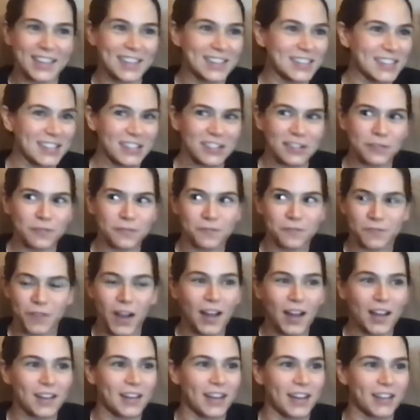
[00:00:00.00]
This isn't
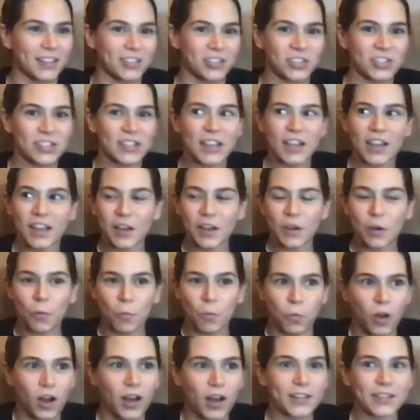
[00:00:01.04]
fun. I just
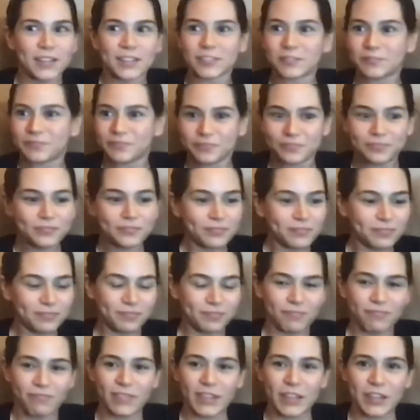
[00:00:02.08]
want to,
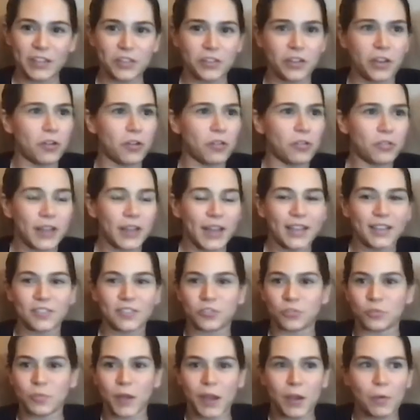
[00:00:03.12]
you know, like
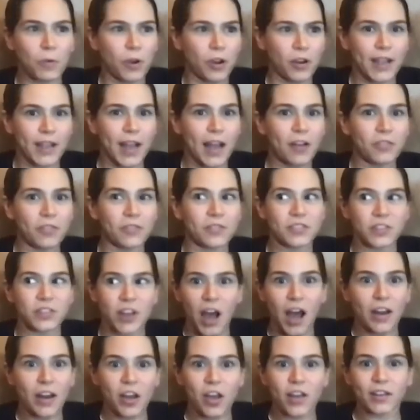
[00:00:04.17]
do my workout
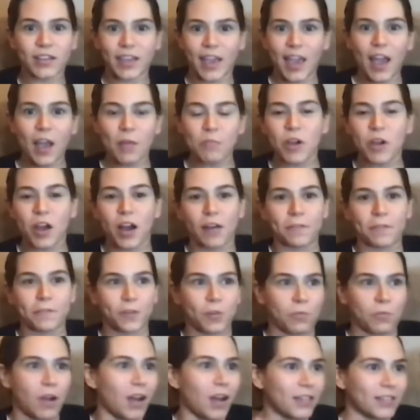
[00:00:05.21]
not on camera
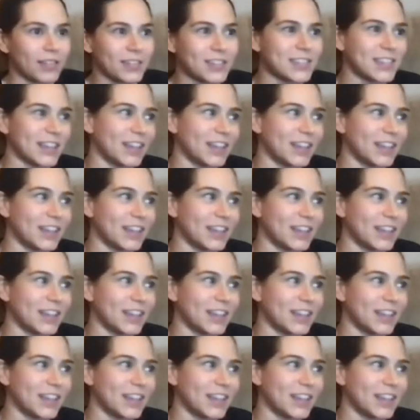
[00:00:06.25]
for once.